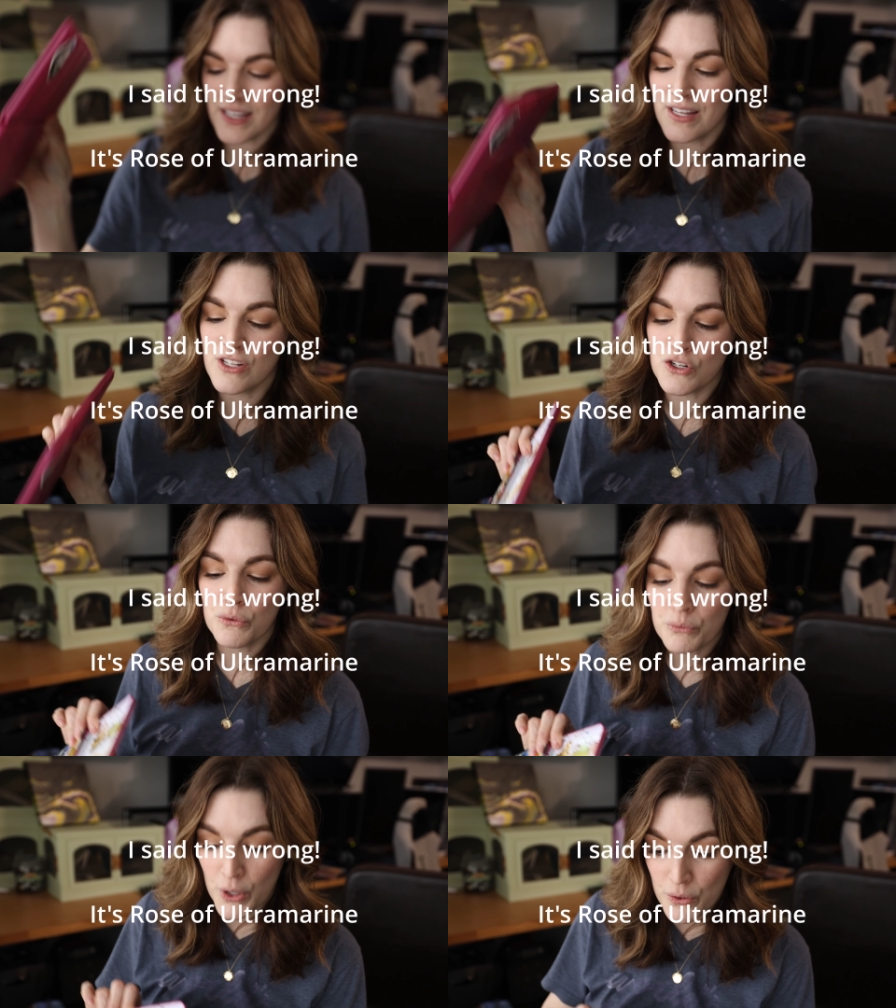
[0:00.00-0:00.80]
is
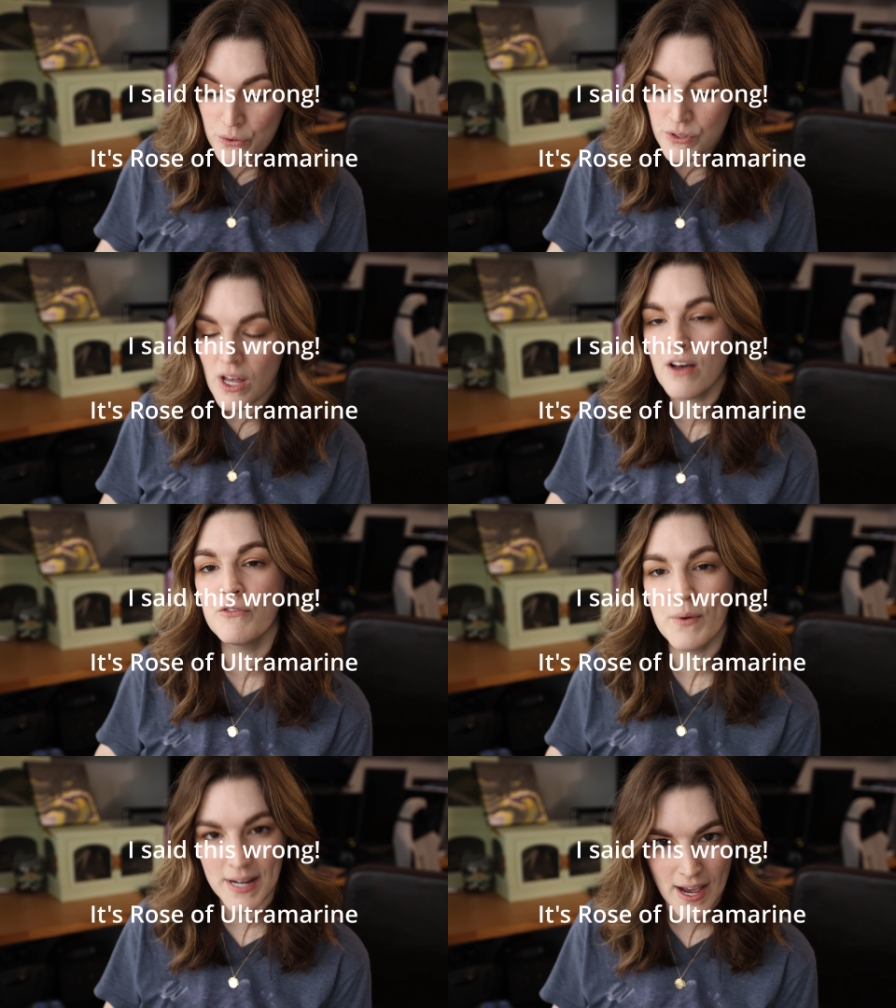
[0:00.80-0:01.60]
Rose
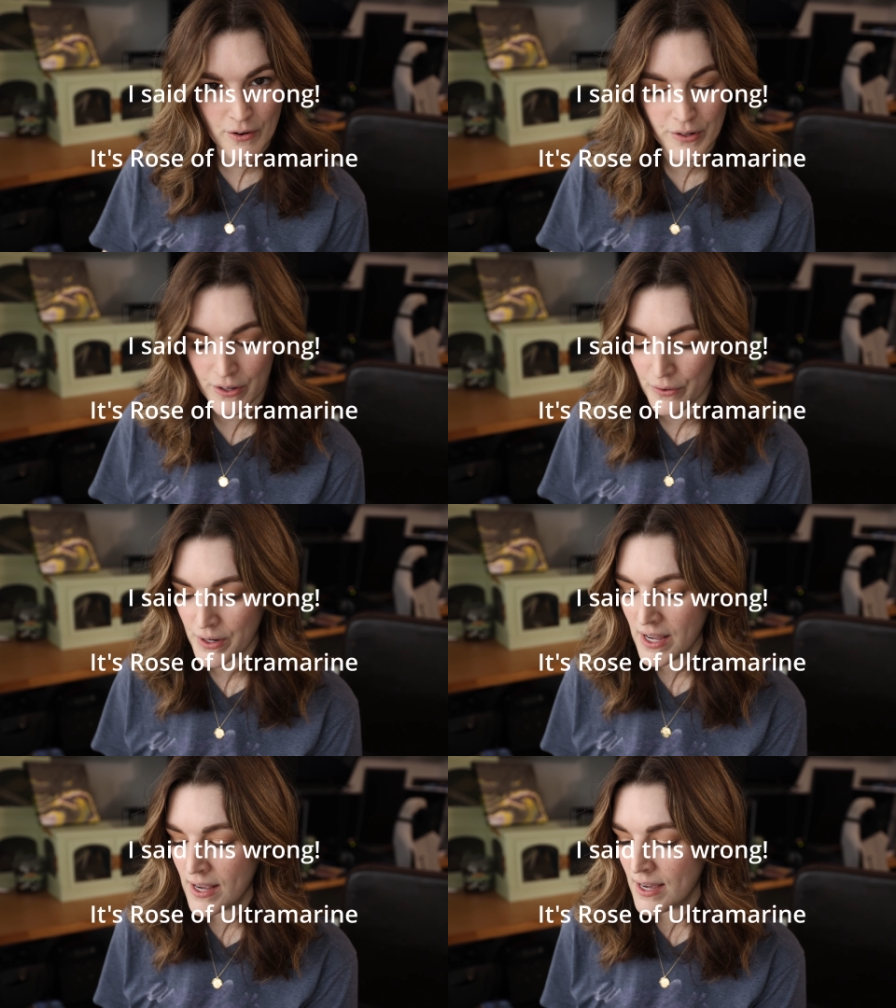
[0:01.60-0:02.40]
of
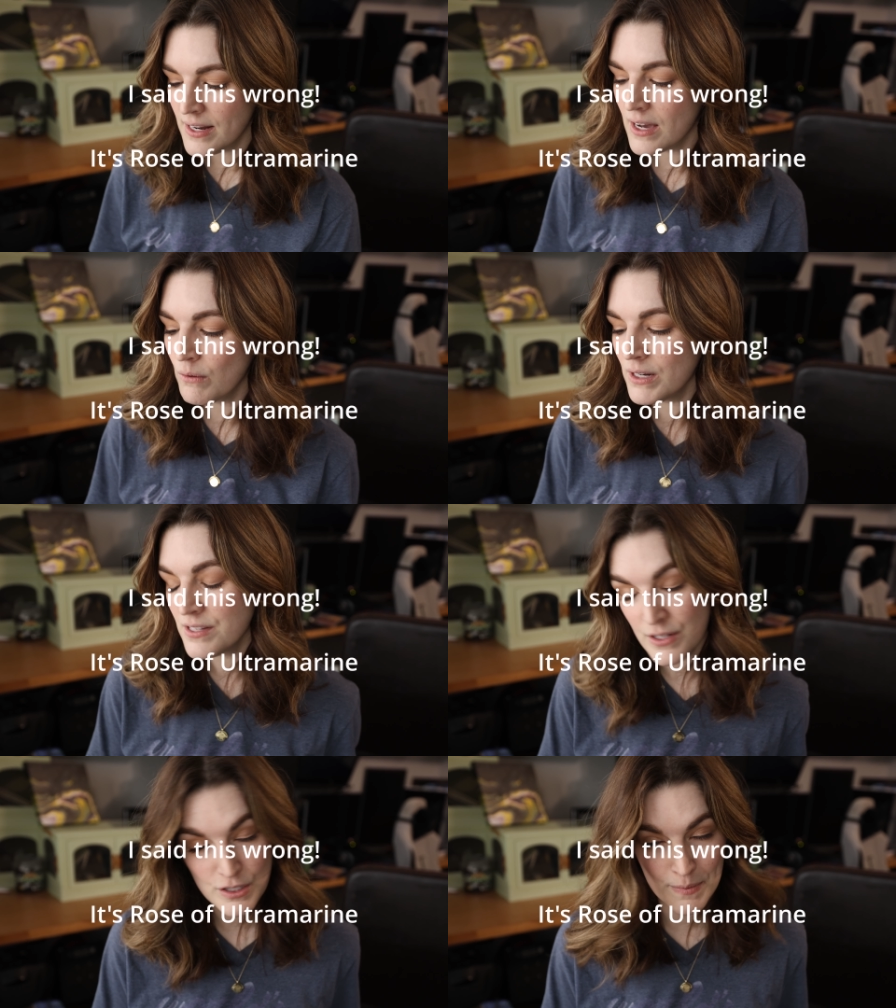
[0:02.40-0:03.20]
Quinacridone. Now, what
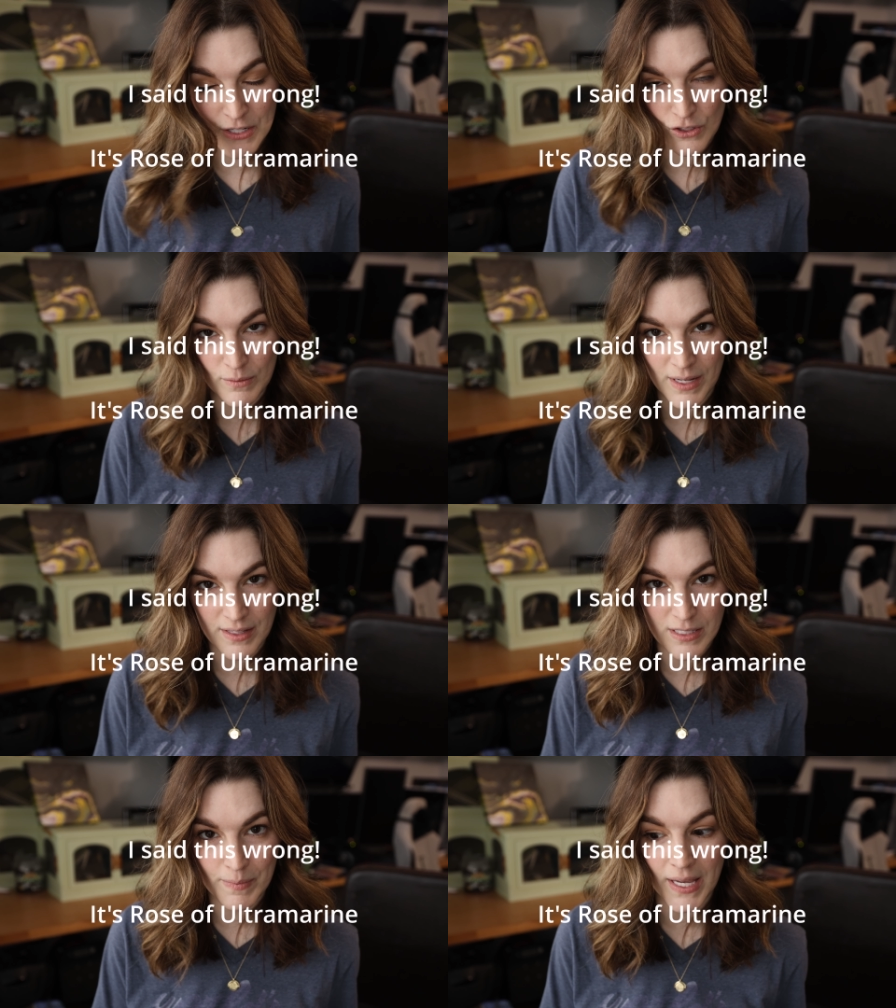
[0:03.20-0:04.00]
is so special about
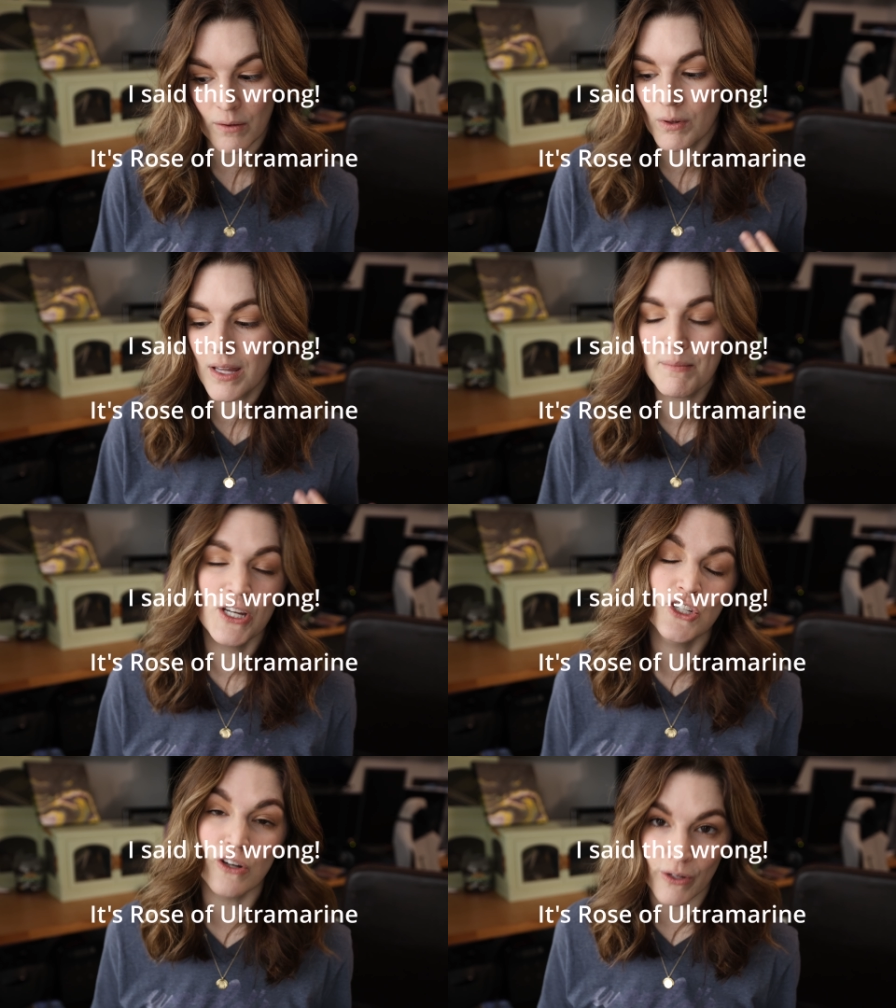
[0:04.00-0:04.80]
this paint? Well, let
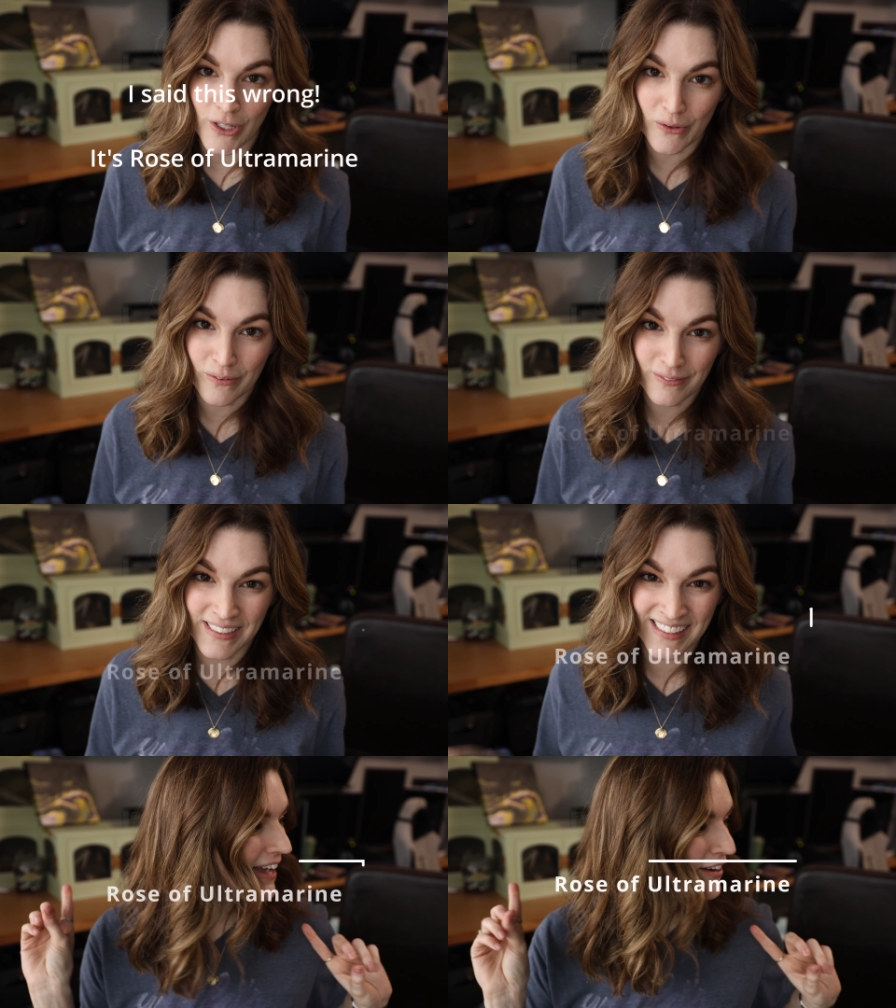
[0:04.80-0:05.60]
me show you.
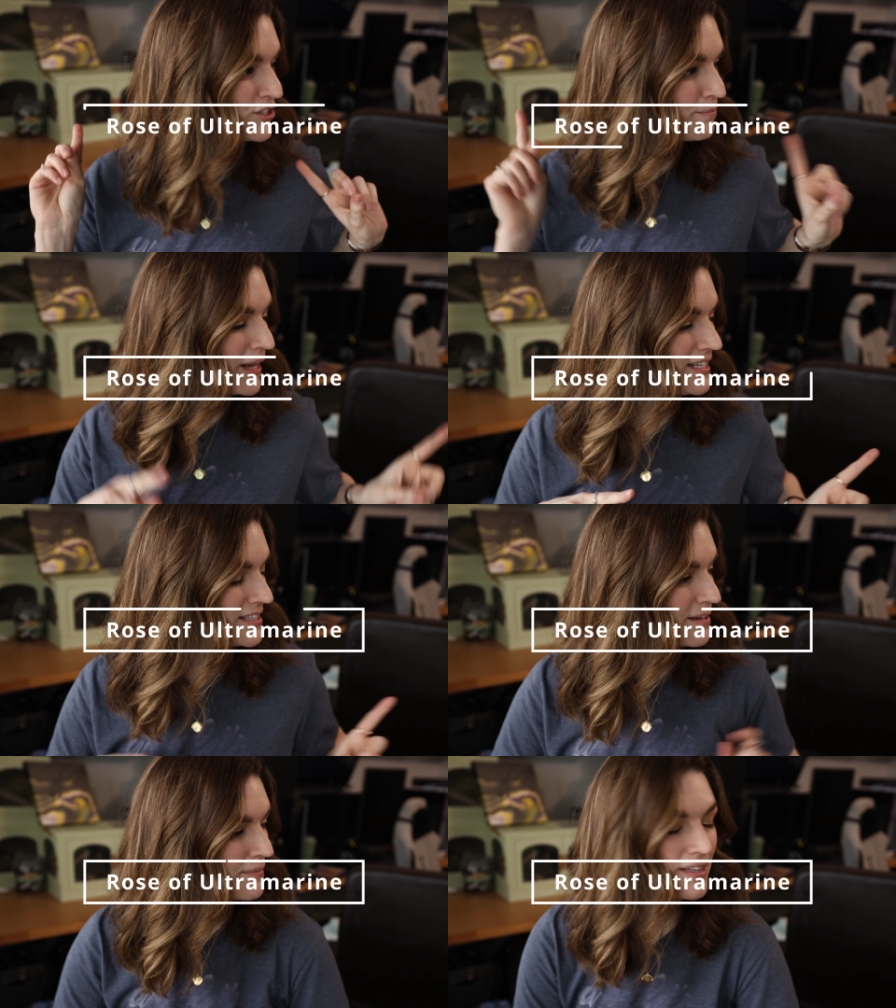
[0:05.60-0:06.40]
I actually
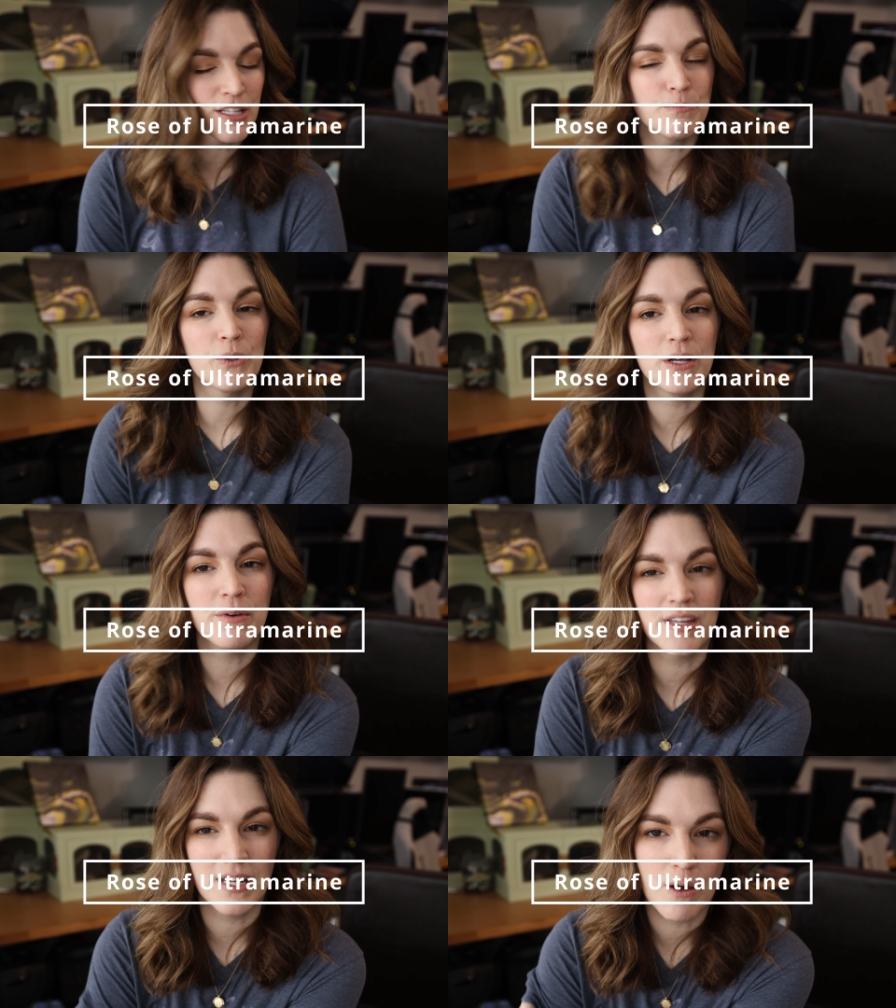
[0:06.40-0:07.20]
painted something this morning
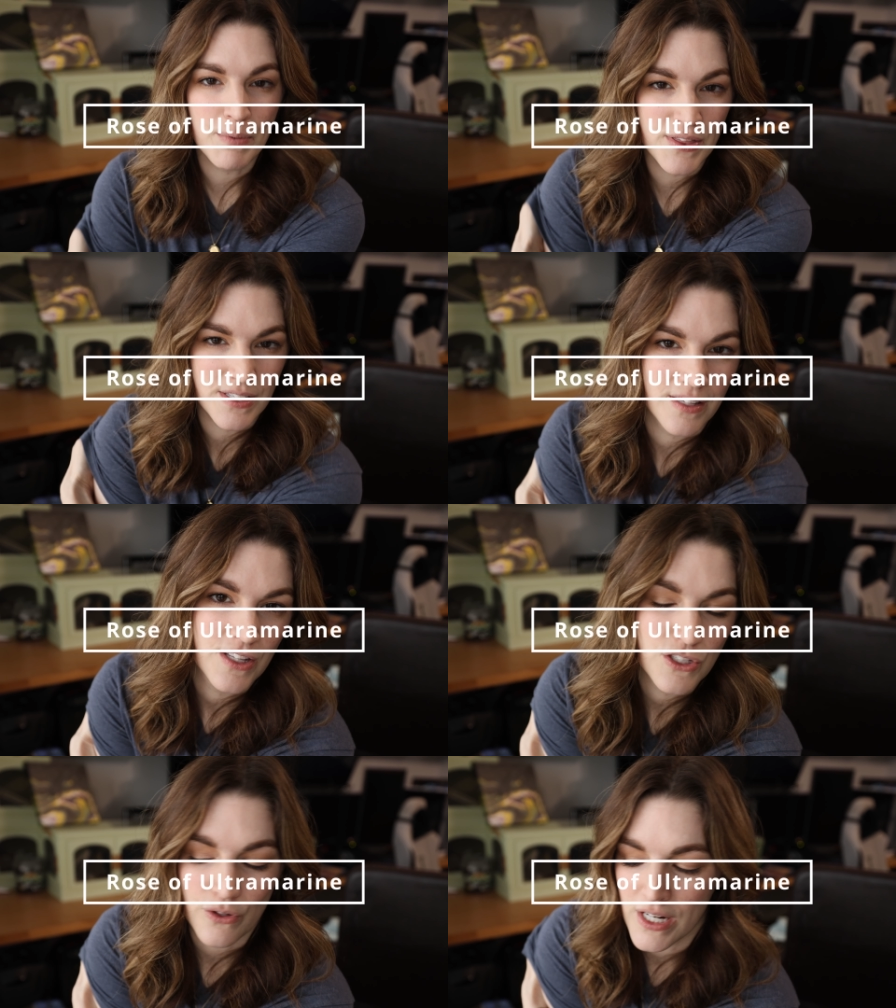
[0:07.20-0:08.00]
with it, and I'll put this
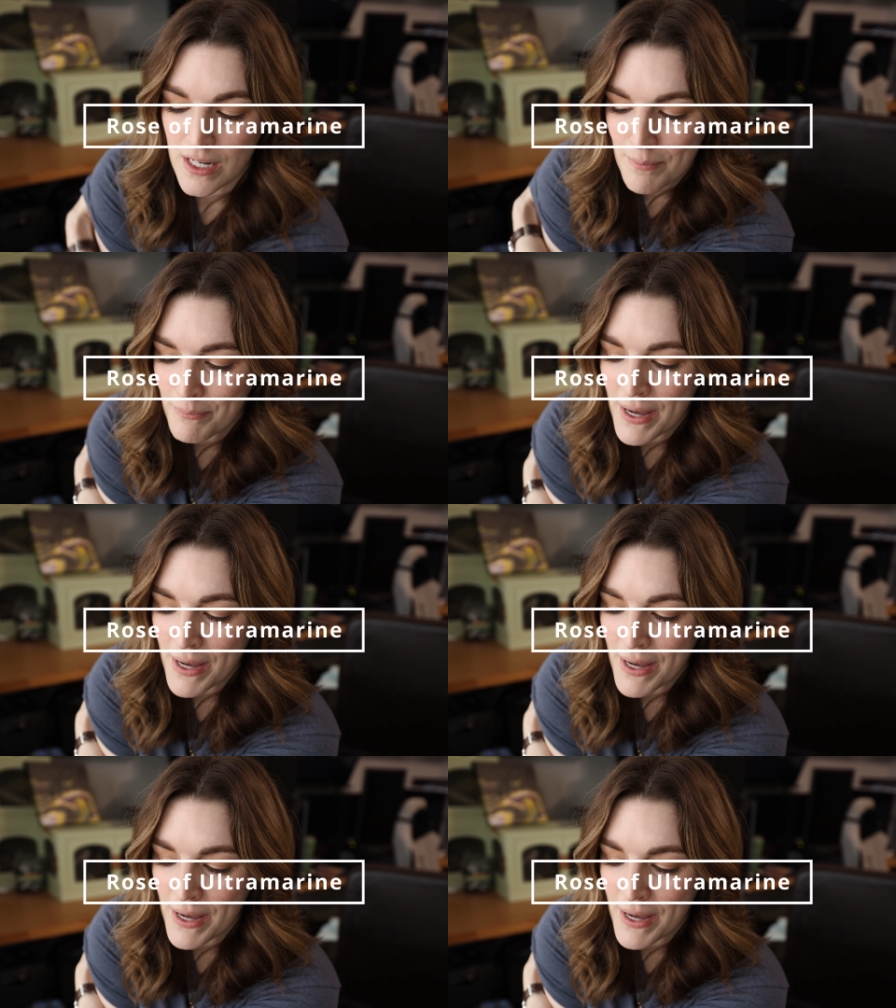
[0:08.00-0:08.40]
on the screen,